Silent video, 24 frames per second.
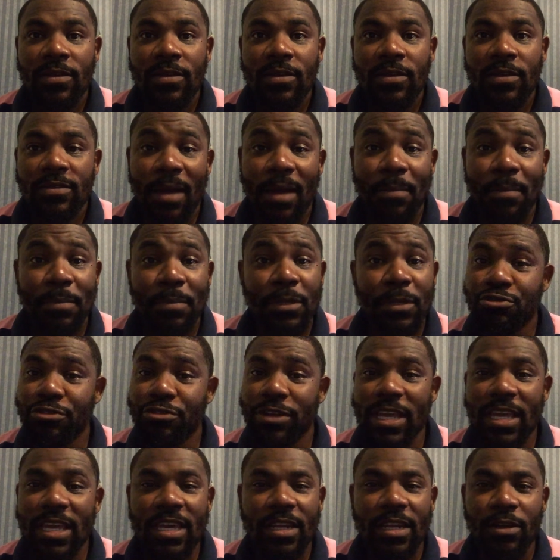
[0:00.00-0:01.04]
I've been
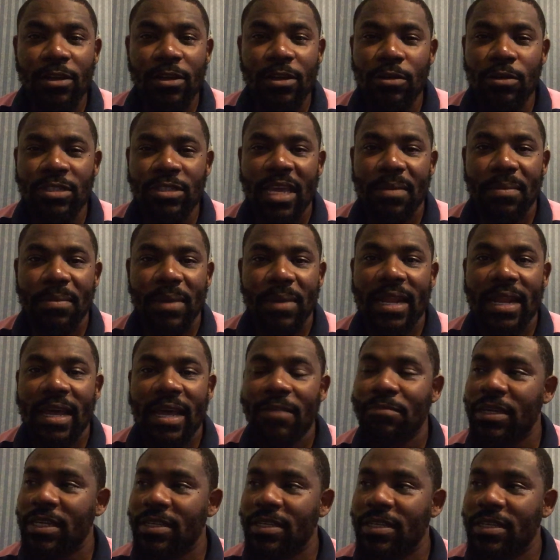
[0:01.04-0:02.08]
drinking all day, man. I've
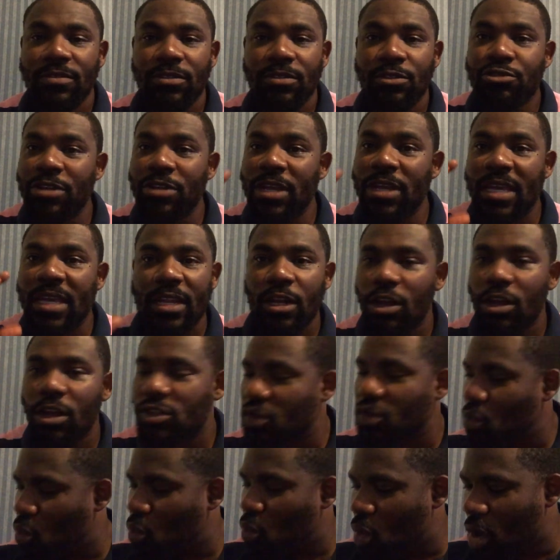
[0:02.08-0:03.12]
been drinking a lot
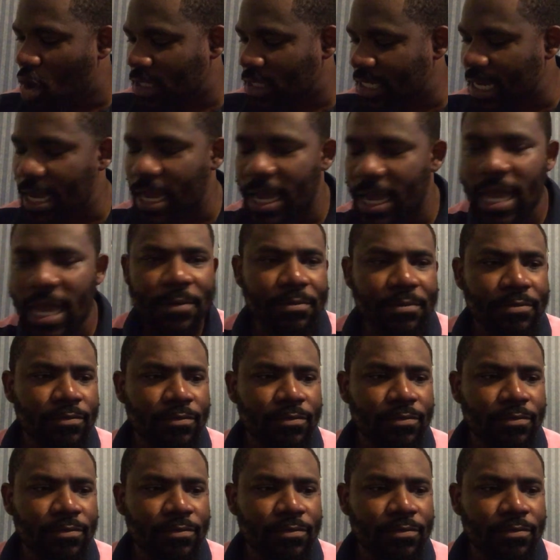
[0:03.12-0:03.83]
of water.